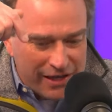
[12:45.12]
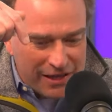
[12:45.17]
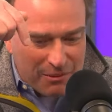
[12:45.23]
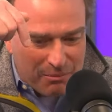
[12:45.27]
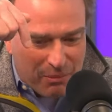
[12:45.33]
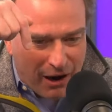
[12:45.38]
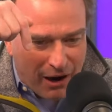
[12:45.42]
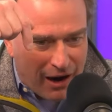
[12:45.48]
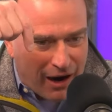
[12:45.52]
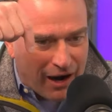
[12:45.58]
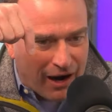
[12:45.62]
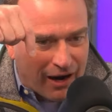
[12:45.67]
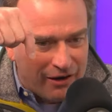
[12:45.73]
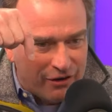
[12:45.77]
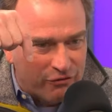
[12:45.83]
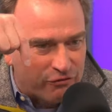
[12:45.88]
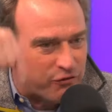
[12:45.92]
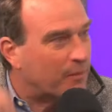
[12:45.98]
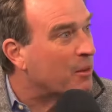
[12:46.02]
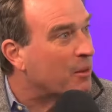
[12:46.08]
the
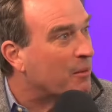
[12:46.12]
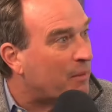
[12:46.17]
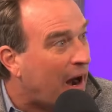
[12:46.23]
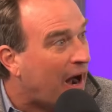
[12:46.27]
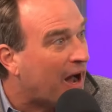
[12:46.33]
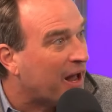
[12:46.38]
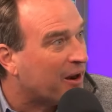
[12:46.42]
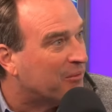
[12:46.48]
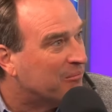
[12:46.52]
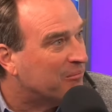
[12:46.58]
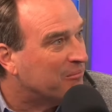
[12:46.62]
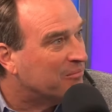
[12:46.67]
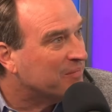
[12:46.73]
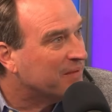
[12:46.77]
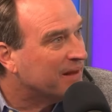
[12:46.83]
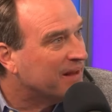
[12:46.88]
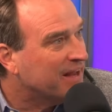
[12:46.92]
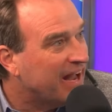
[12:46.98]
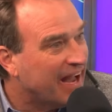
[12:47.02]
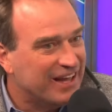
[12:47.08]
pond from the bottom mm
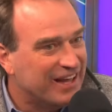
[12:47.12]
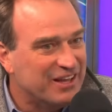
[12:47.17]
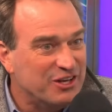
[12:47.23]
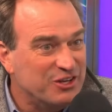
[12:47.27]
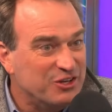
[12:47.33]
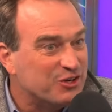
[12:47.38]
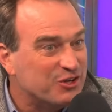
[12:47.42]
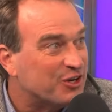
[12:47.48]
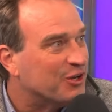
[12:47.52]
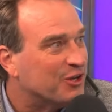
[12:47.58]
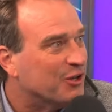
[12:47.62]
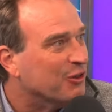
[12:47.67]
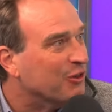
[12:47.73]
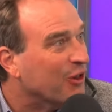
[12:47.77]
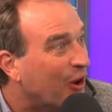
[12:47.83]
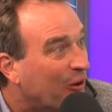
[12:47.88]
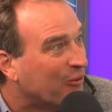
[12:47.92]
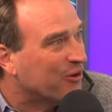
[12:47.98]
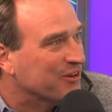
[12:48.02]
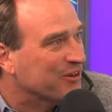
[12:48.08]
-hmm. and then you could
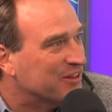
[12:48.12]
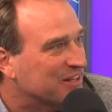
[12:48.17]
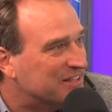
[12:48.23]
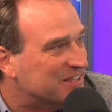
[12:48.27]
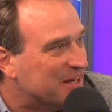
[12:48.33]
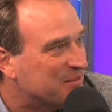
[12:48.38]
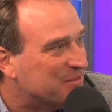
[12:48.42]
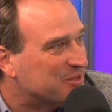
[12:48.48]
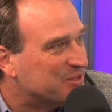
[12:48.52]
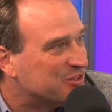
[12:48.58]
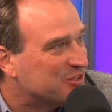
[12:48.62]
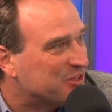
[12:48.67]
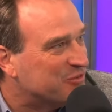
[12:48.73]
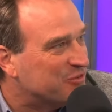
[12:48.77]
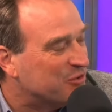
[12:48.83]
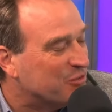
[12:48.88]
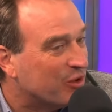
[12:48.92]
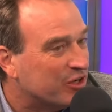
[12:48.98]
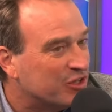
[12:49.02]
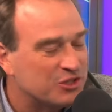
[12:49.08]
lower the temperature
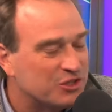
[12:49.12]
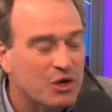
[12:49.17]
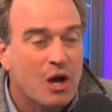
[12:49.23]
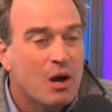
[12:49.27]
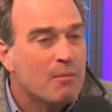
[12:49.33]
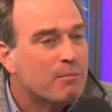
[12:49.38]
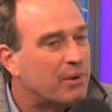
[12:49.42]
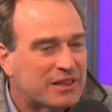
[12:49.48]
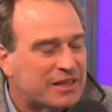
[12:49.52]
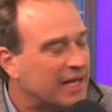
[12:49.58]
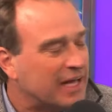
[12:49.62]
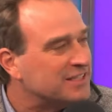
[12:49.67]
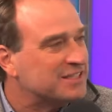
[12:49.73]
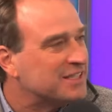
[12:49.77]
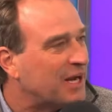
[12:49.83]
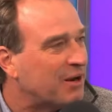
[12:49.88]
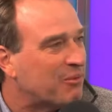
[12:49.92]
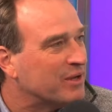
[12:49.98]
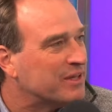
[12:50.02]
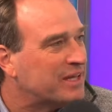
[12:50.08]
if you wanted to but that's
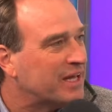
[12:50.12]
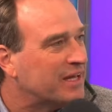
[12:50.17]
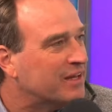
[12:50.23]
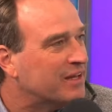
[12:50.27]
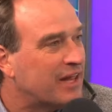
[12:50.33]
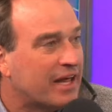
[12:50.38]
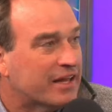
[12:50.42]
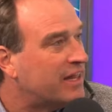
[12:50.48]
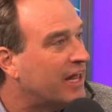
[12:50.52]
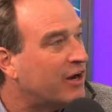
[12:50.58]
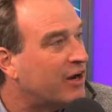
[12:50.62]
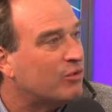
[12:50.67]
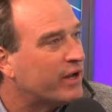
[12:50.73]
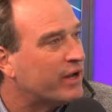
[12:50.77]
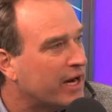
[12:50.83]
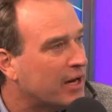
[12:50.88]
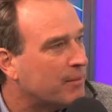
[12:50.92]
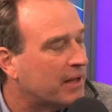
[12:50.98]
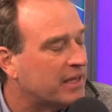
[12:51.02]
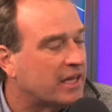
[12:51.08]
not what they they, they don't
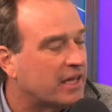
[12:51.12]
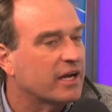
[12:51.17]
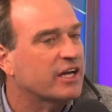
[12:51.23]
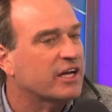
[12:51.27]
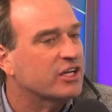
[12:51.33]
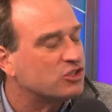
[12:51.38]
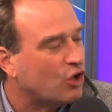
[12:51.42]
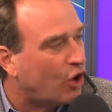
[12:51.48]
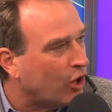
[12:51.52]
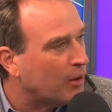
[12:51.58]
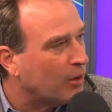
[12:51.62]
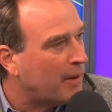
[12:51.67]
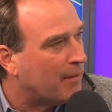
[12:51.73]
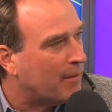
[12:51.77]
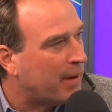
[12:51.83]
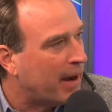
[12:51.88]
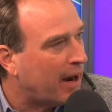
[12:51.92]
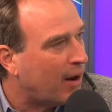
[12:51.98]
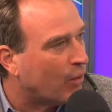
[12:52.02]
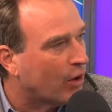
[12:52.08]
care about that it's all
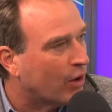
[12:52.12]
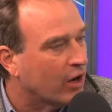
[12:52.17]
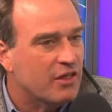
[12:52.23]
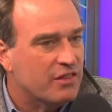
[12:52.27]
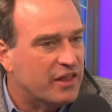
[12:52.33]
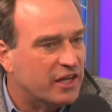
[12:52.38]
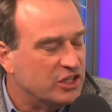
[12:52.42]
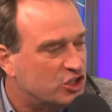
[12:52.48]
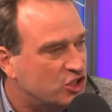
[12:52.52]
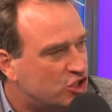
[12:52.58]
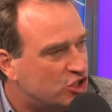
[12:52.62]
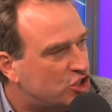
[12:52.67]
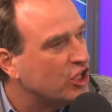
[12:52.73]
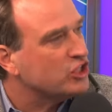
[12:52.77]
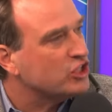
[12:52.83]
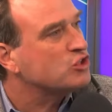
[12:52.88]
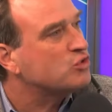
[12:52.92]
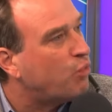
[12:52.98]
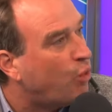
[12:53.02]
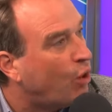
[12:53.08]
about power they yes.
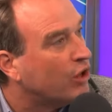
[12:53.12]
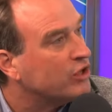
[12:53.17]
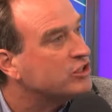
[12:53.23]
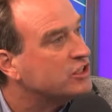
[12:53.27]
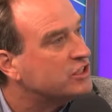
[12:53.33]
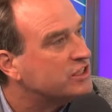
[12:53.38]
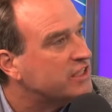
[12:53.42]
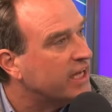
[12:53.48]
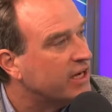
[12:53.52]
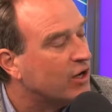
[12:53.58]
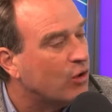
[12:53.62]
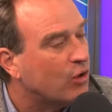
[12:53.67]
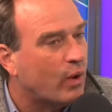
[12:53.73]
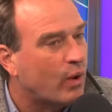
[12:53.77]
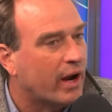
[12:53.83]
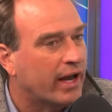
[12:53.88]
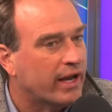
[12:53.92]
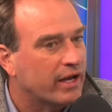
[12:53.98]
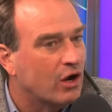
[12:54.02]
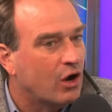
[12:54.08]
just want to take
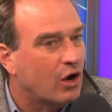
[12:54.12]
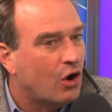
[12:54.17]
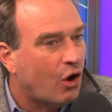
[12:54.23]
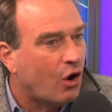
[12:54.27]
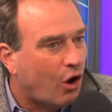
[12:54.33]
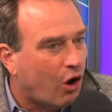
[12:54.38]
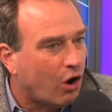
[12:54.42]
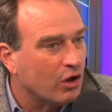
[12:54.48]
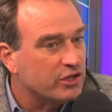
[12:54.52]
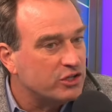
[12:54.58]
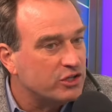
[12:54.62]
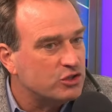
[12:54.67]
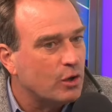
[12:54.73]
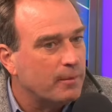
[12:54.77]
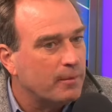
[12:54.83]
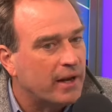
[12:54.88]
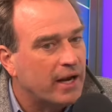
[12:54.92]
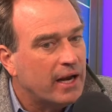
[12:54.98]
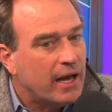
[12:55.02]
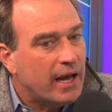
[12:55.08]
away all
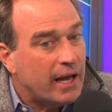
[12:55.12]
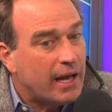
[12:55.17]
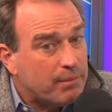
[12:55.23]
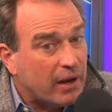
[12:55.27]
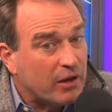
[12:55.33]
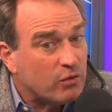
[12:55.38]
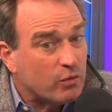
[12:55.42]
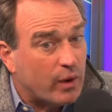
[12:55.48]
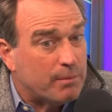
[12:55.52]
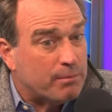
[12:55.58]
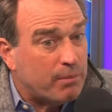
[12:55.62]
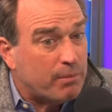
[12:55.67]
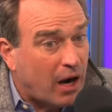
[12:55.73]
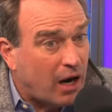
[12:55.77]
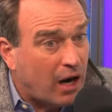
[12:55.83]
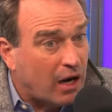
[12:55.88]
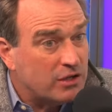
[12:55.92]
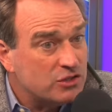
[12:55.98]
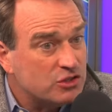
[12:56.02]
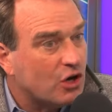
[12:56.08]
enjoyment and by the way
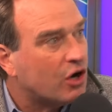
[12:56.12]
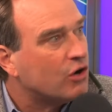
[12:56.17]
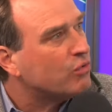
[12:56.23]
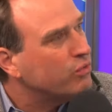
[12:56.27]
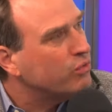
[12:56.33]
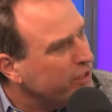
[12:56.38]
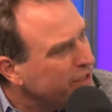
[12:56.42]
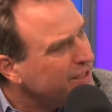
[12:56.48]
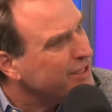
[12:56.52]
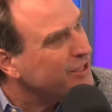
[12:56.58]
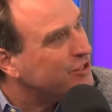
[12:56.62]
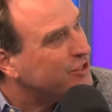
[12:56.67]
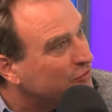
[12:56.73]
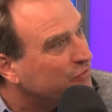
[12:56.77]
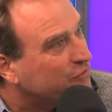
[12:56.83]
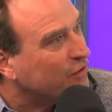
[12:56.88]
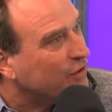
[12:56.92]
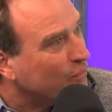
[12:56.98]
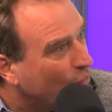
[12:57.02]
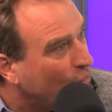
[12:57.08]
ponds are really
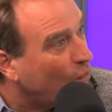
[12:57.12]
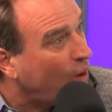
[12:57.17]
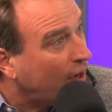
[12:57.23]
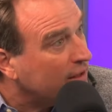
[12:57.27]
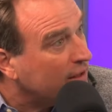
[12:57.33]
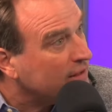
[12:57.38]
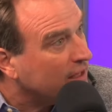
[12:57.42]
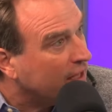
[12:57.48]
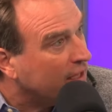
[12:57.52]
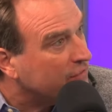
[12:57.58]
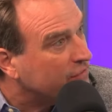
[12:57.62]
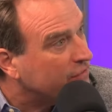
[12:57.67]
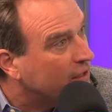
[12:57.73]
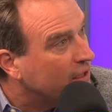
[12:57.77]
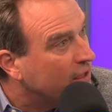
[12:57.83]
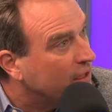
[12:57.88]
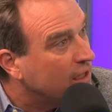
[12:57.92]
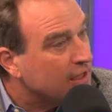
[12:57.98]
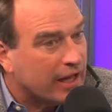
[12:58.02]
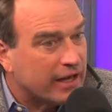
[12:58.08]
good for wildlife
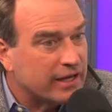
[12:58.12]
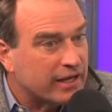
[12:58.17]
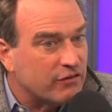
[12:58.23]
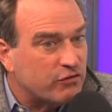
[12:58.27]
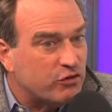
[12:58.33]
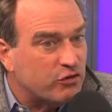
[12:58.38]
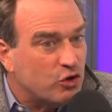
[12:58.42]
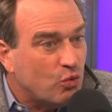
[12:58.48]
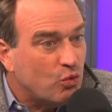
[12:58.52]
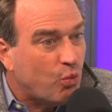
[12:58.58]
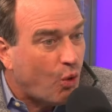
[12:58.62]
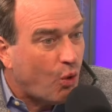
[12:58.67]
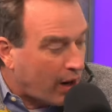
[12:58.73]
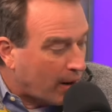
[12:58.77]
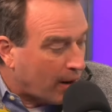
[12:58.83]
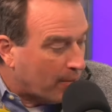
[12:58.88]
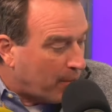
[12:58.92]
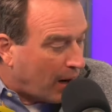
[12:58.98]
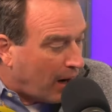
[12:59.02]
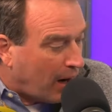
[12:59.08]
like if you
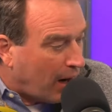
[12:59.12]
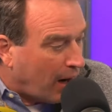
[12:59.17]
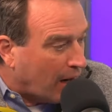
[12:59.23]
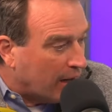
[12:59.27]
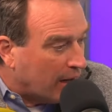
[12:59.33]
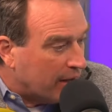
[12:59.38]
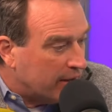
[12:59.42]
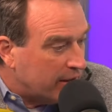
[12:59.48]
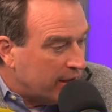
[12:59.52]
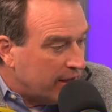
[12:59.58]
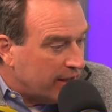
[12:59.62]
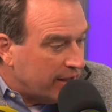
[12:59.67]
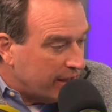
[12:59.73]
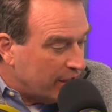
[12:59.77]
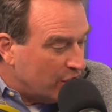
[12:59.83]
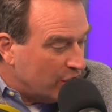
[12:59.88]
want a pond in